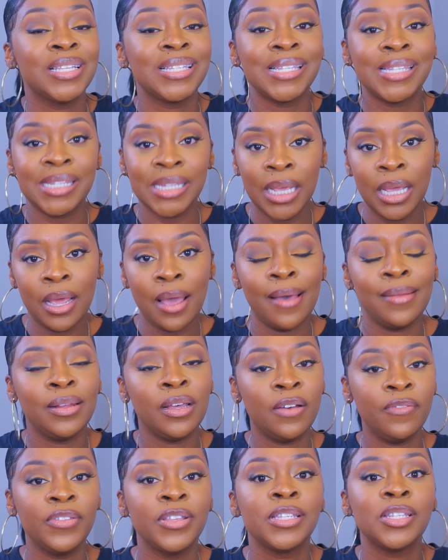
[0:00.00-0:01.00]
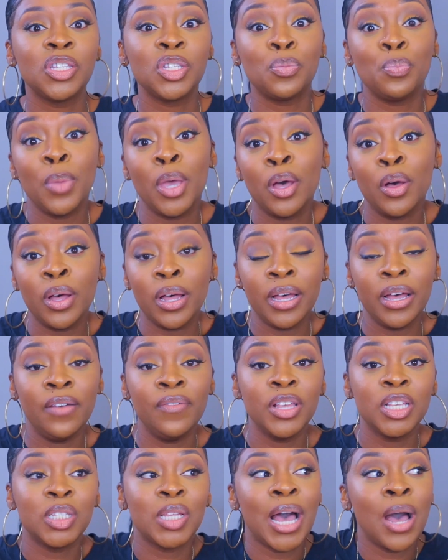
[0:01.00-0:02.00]
the scent. I love the smell of
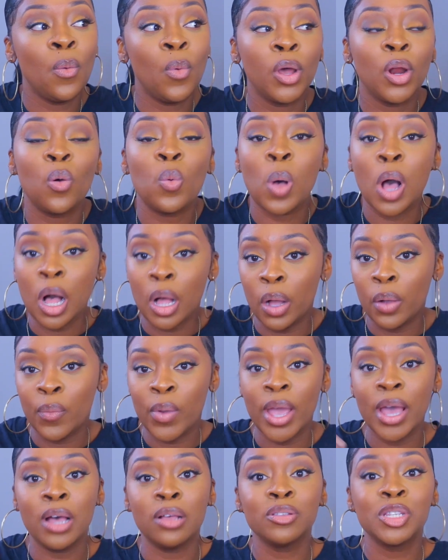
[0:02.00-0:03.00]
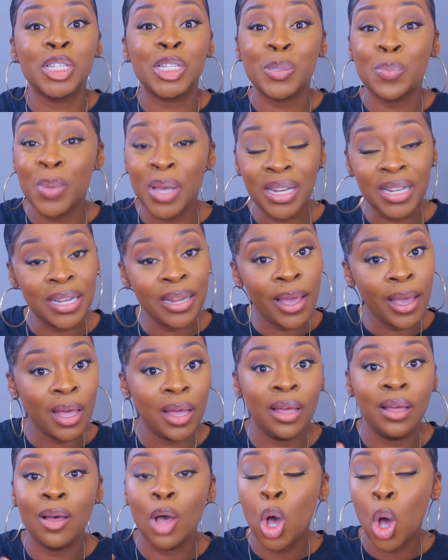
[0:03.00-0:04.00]
it. So I want to walk around smelling
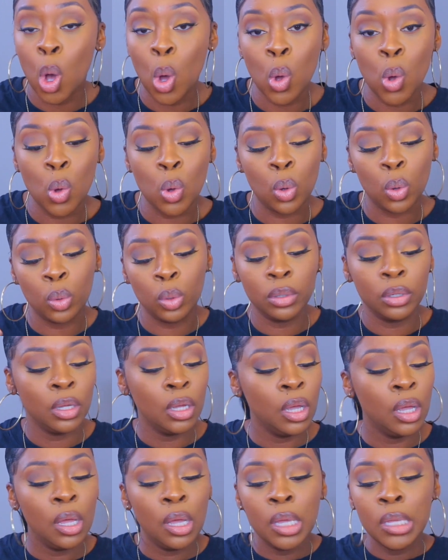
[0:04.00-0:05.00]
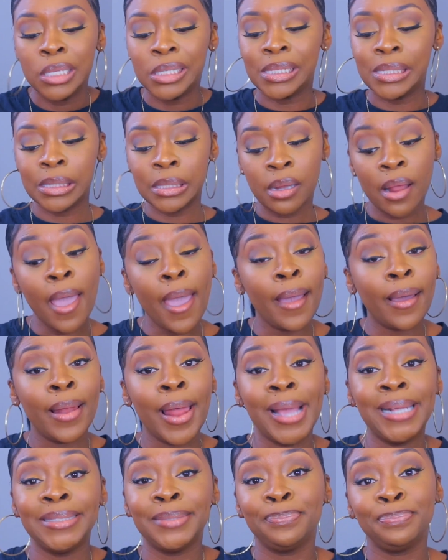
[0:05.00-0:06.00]
like a whole snack.
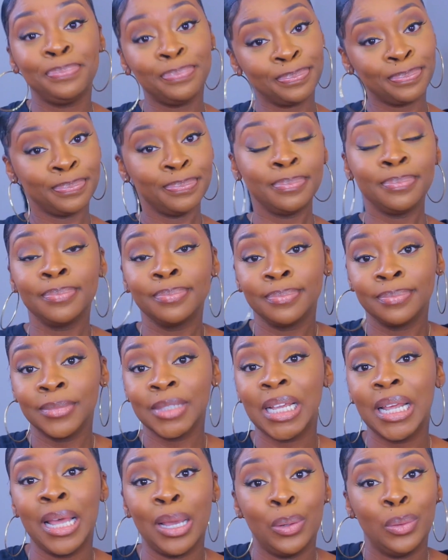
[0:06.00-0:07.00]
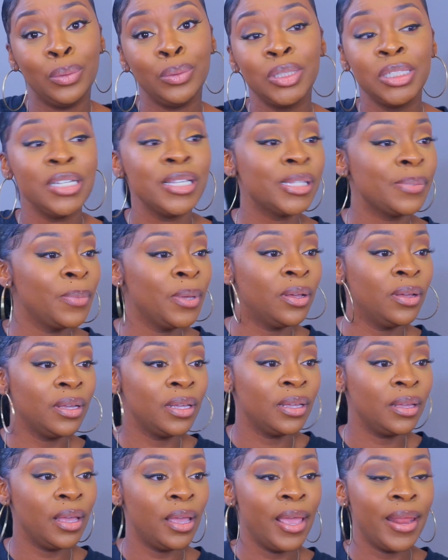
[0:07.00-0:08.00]
Like, like, oh, she smells
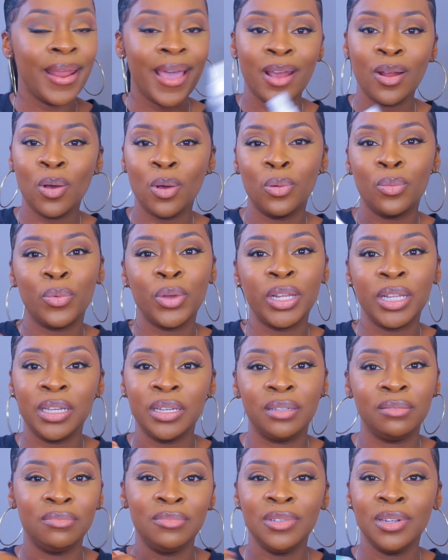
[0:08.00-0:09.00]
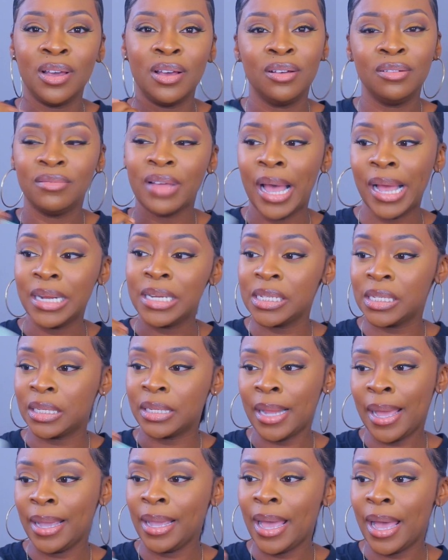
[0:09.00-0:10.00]
good. And I don't really, you know, I just
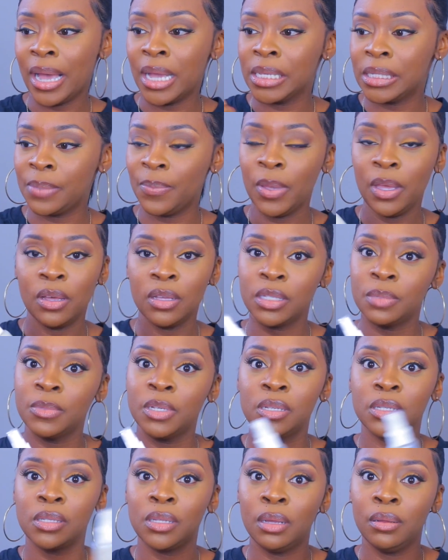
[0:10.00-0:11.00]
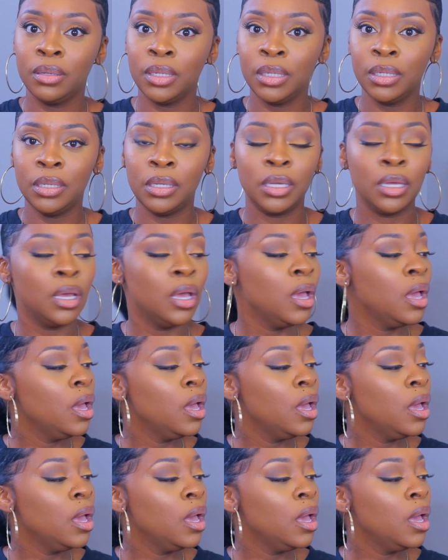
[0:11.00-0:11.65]
like how it smells. It smells so good.